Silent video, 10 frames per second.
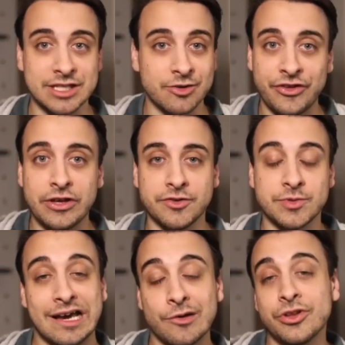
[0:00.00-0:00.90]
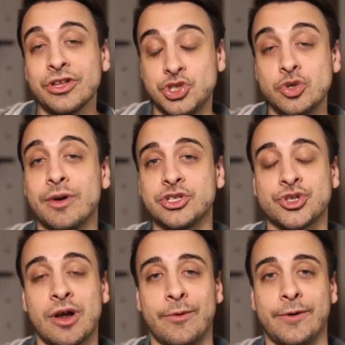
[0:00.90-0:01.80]
in their fields without really too much
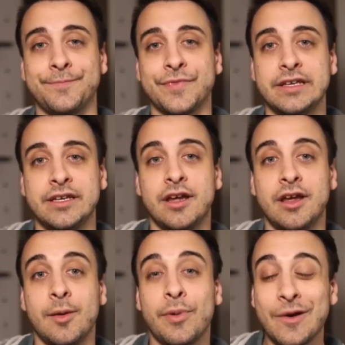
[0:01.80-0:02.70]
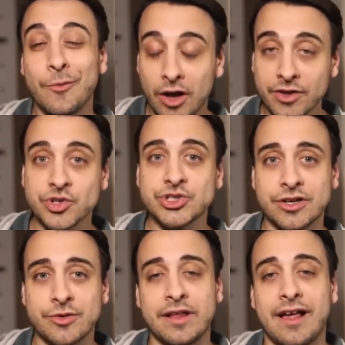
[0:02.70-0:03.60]
trouble. But then we also
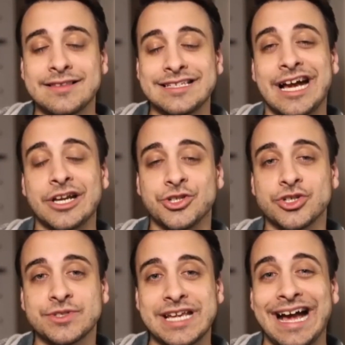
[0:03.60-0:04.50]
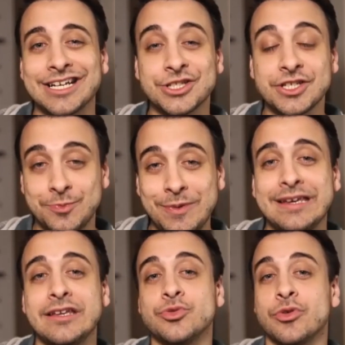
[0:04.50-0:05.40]
started to realize that dotChurch was actually
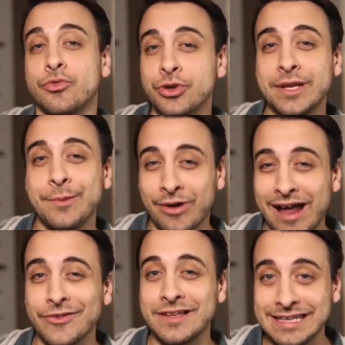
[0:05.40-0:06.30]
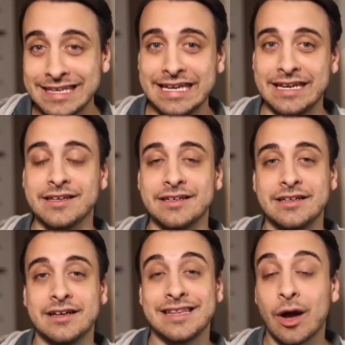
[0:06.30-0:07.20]
speaking to a really prevalent need
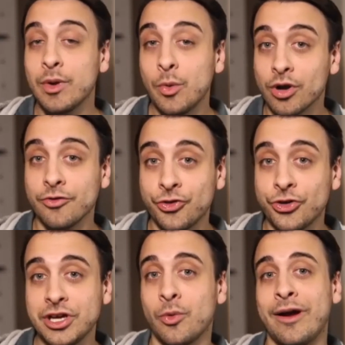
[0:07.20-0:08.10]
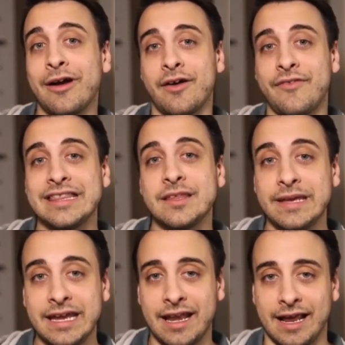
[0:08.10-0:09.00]
that we weren't fully aware of at the
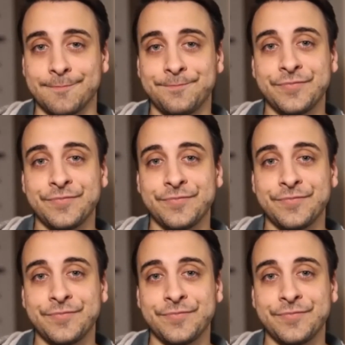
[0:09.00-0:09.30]
beginning.